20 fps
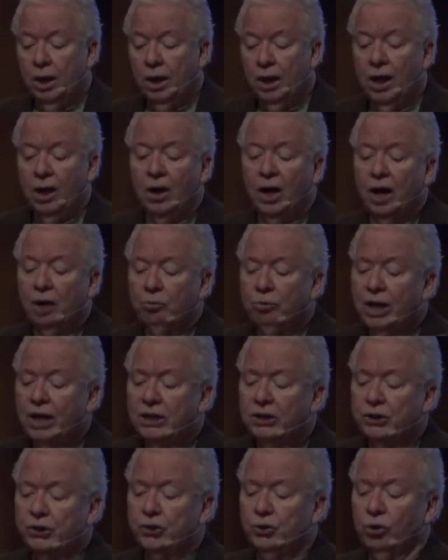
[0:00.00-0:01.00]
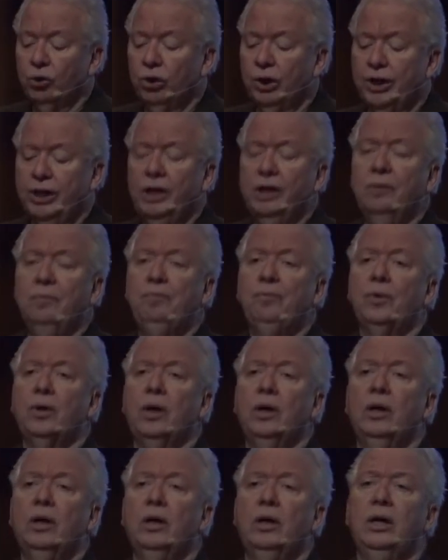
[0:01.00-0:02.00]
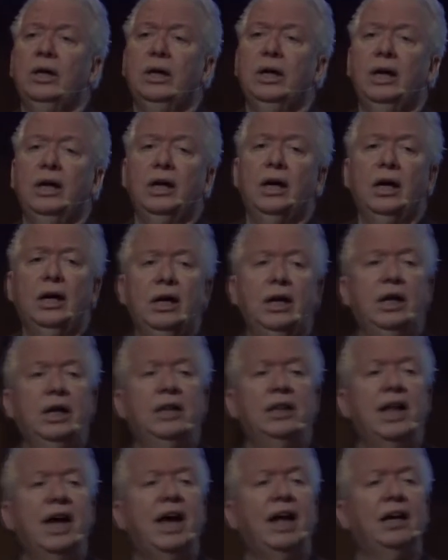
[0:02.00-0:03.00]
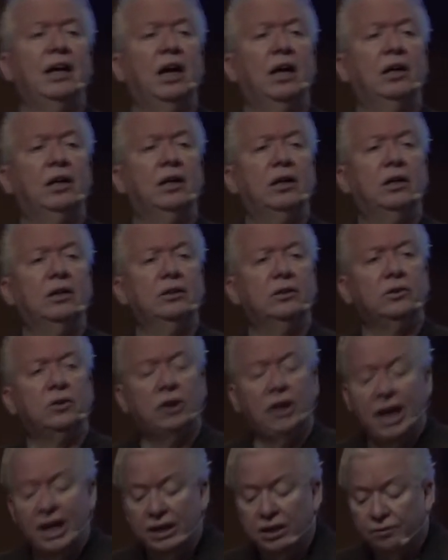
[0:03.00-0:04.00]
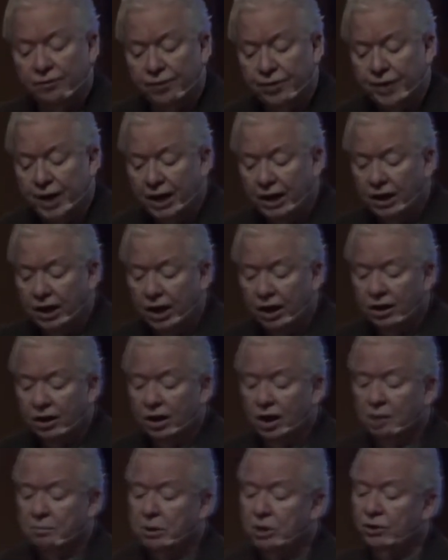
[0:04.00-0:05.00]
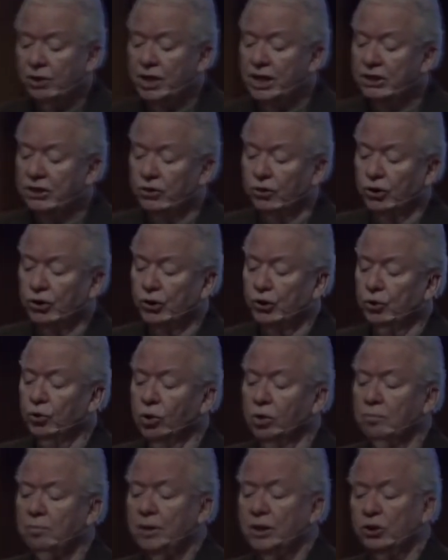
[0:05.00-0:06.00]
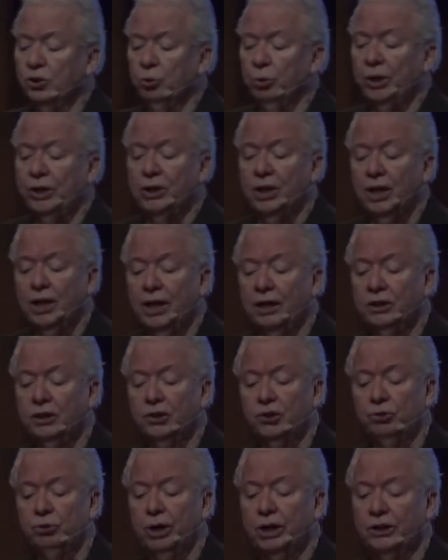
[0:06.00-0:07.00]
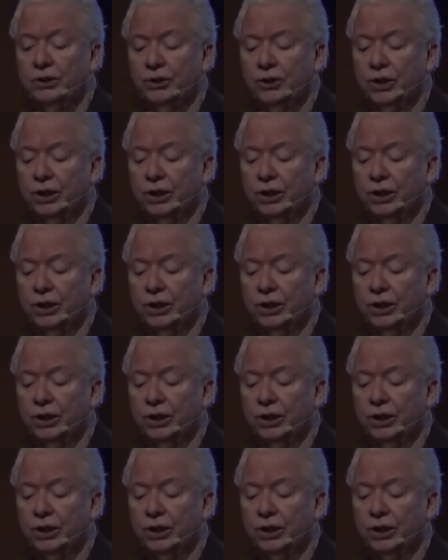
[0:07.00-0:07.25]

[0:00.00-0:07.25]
Now, I read a story in that line of thinking about Desert Storm this week that illustrates